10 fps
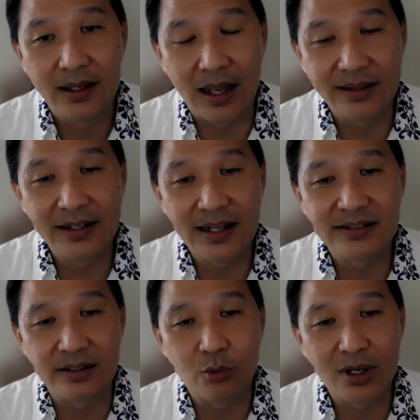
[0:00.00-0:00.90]
I think
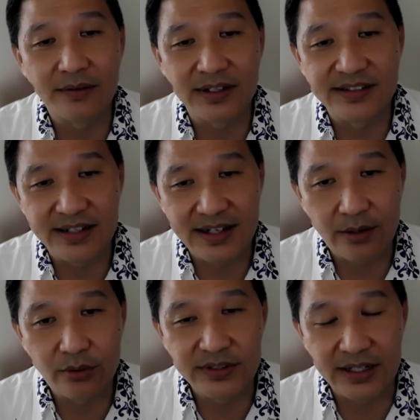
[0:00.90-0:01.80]
that's in one of the
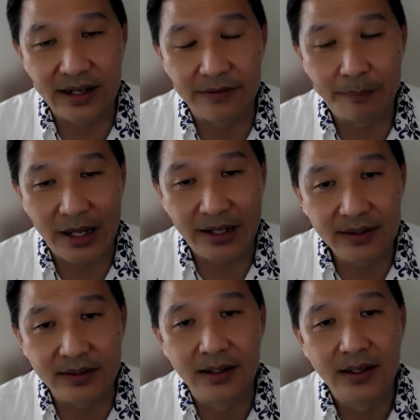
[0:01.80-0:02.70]
scenarios that they have
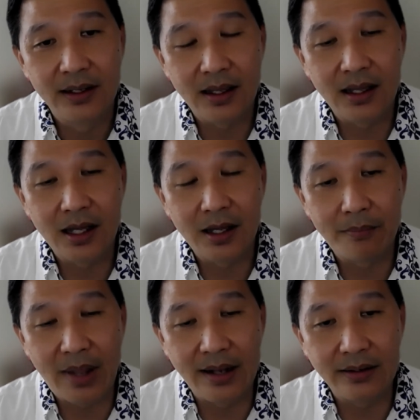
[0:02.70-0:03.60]
painted.
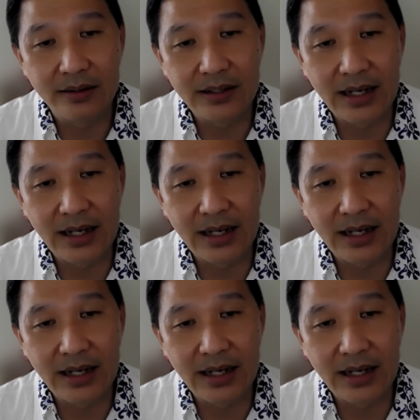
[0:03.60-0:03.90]
And